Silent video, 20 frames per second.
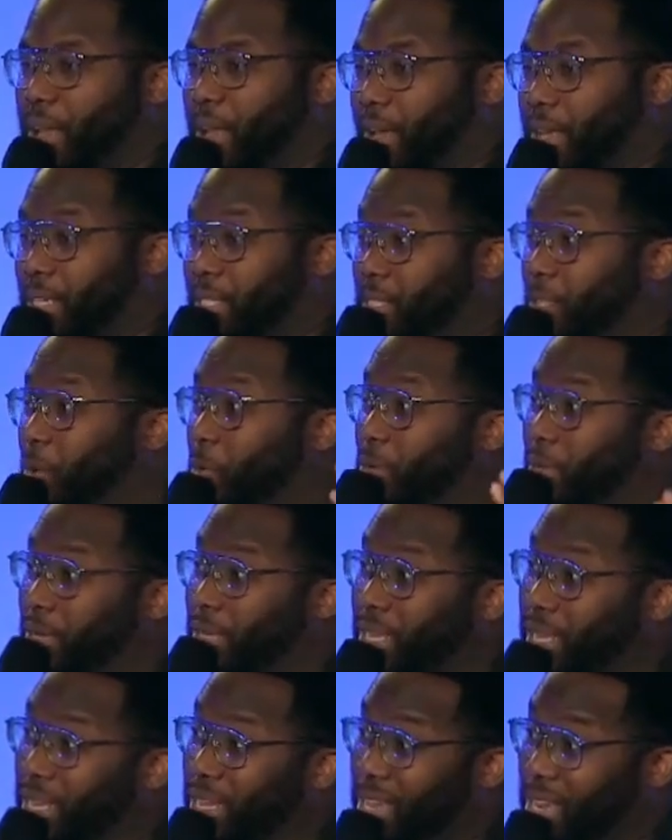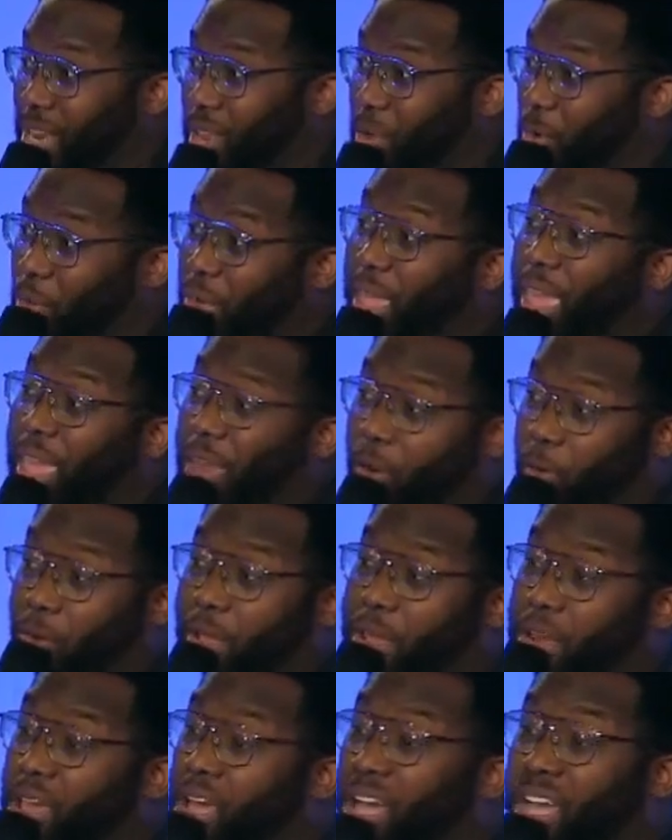And so we did, and we had
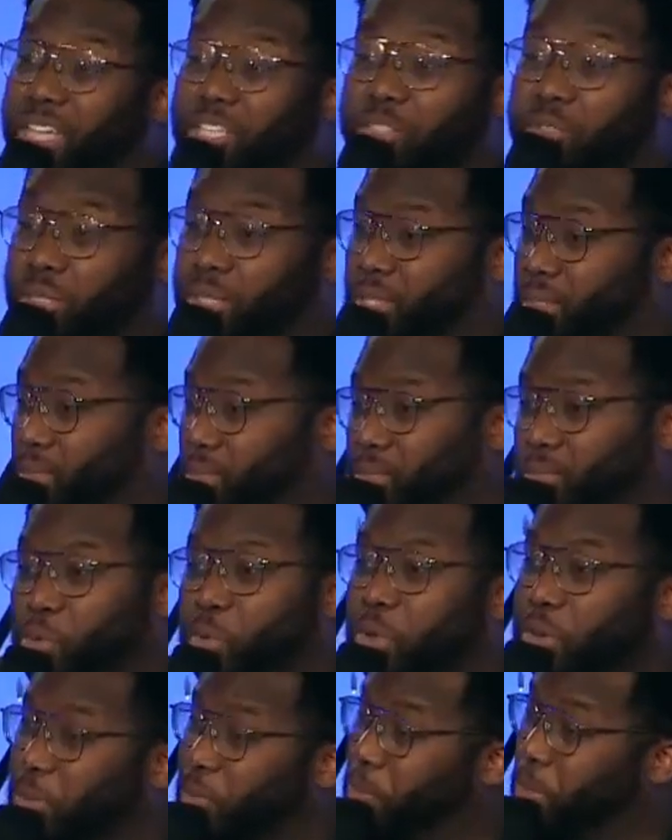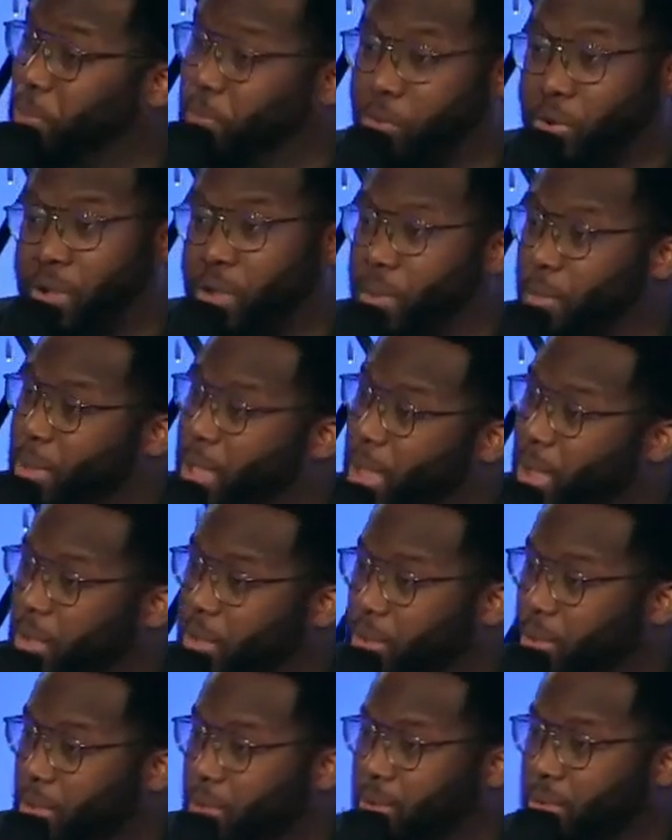around 120 people come out
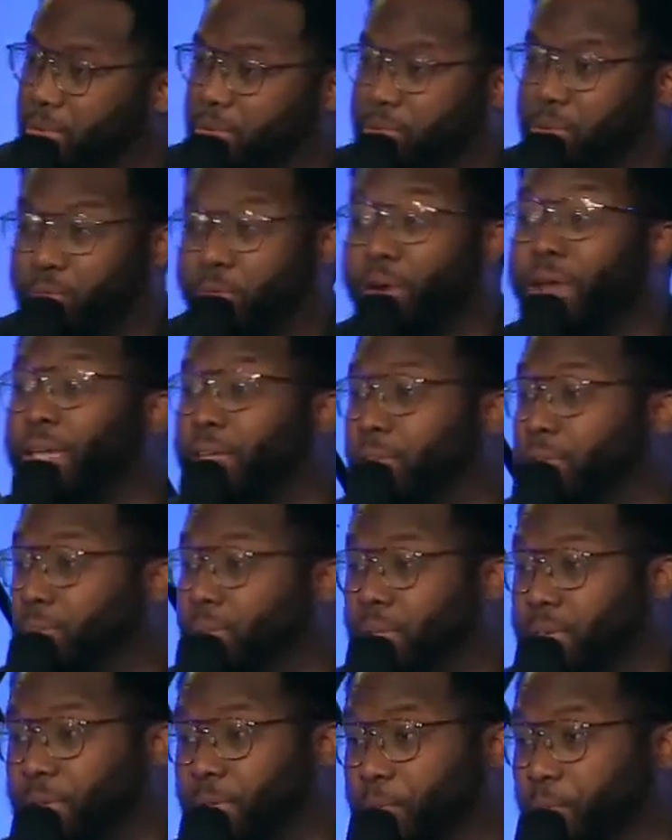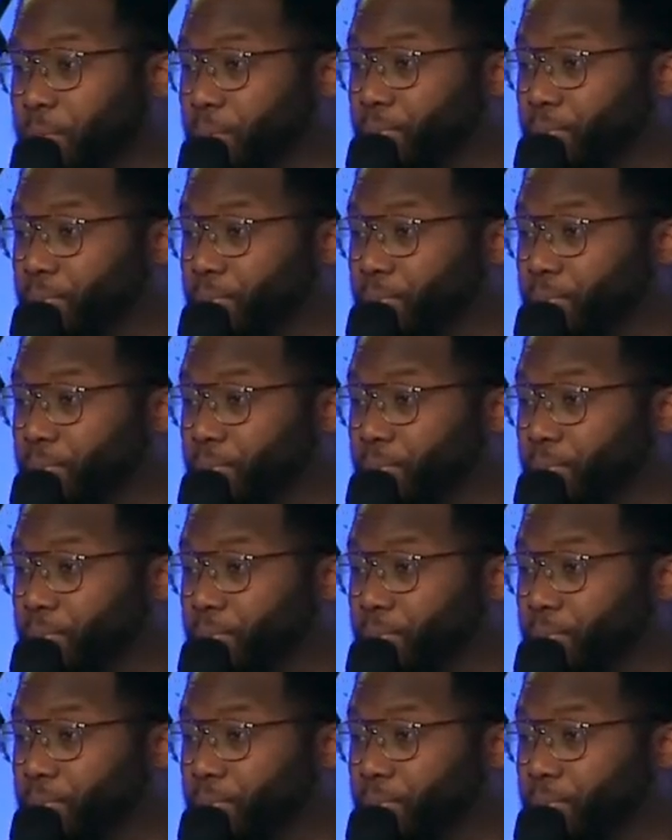randomly.